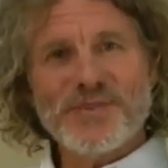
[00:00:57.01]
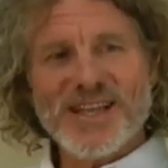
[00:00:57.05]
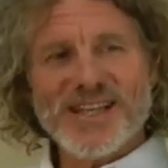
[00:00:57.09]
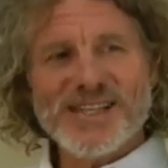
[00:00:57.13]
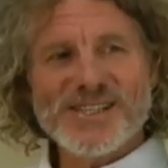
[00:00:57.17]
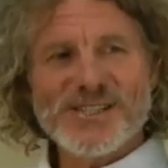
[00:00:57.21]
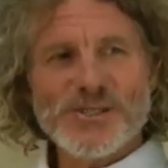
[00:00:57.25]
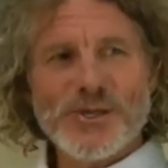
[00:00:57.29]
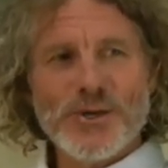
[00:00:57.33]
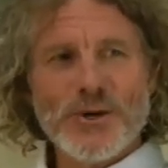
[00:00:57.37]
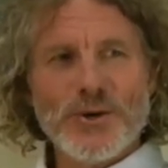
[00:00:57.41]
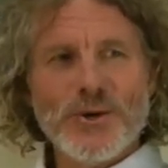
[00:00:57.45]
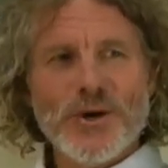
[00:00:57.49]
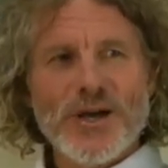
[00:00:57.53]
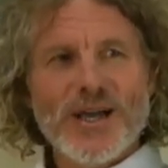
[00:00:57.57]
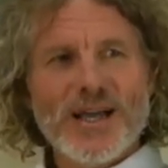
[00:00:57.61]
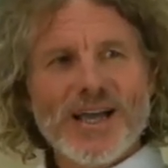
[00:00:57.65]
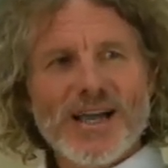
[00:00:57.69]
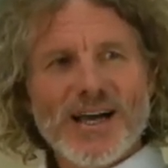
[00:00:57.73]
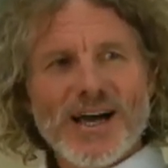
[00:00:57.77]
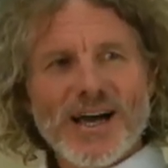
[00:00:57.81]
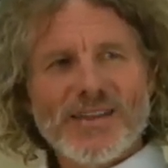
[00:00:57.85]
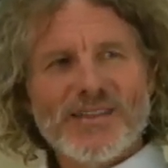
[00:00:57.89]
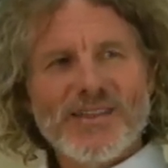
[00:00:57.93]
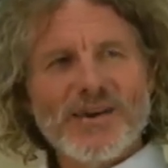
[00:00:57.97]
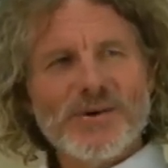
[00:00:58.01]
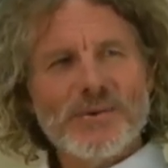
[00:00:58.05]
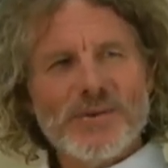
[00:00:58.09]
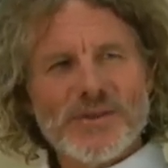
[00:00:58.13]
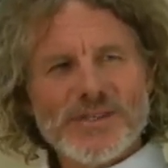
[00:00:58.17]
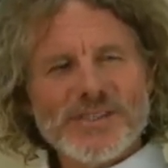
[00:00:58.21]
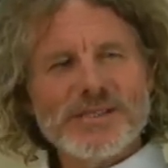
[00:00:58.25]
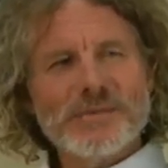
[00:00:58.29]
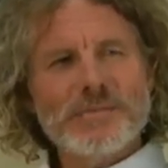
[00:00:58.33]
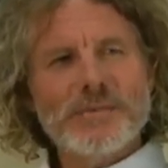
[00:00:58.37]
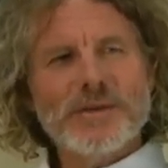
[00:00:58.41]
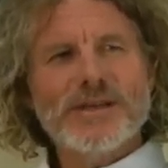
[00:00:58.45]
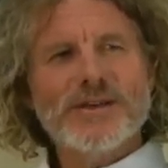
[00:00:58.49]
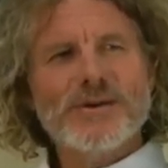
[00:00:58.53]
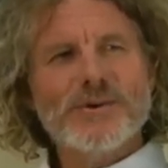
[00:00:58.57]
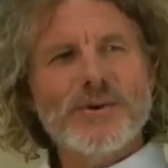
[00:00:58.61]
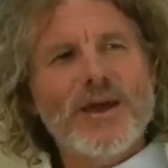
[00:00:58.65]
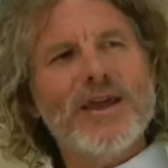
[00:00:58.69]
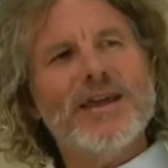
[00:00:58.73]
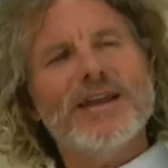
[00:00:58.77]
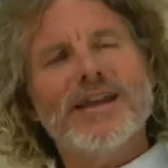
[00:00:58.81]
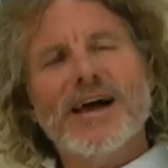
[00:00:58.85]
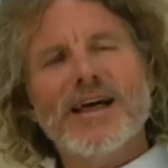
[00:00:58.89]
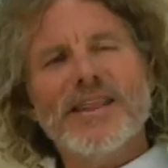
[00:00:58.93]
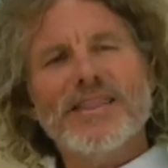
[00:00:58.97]
And so I thought, well, this would be
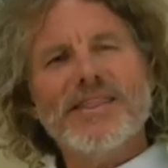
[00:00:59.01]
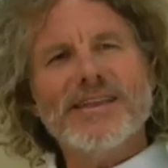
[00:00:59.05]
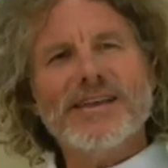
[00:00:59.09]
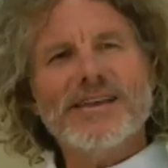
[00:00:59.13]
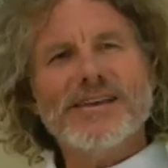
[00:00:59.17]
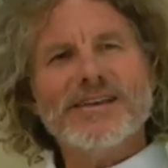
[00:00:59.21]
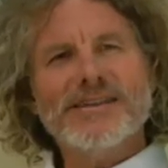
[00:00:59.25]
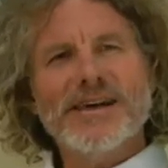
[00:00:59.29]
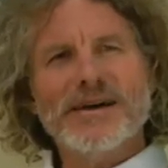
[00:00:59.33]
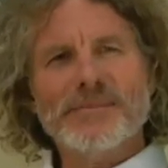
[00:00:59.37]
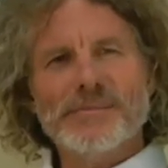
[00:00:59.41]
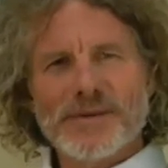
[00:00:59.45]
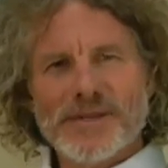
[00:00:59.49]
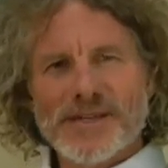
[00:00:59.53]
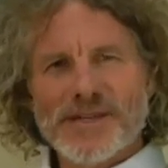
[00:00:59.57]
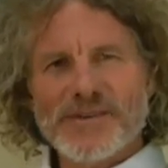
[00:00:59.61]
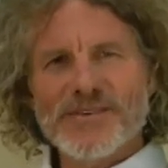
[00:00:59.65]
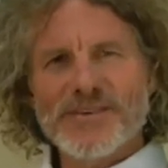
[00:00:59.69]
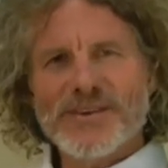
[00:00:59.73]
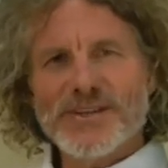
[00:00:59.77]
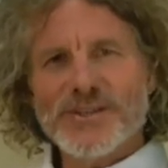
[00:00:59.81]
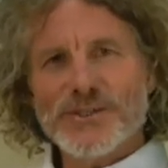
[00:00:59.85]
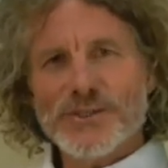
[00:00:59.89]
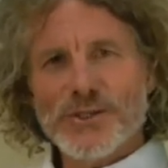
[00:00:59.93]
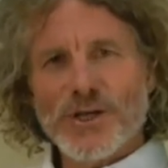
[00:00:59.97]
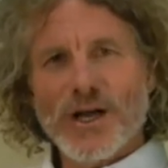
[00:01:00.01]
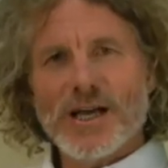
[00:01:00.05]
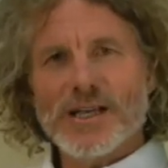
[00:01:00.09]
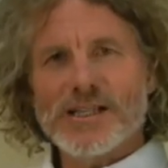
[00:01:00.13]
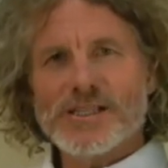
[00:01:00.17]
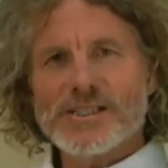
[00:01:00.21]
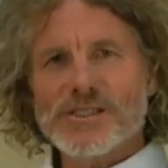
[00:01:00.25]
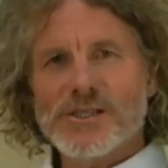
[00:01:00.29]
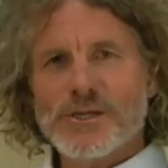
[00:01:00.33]
great. I think I'm going to give it a shot.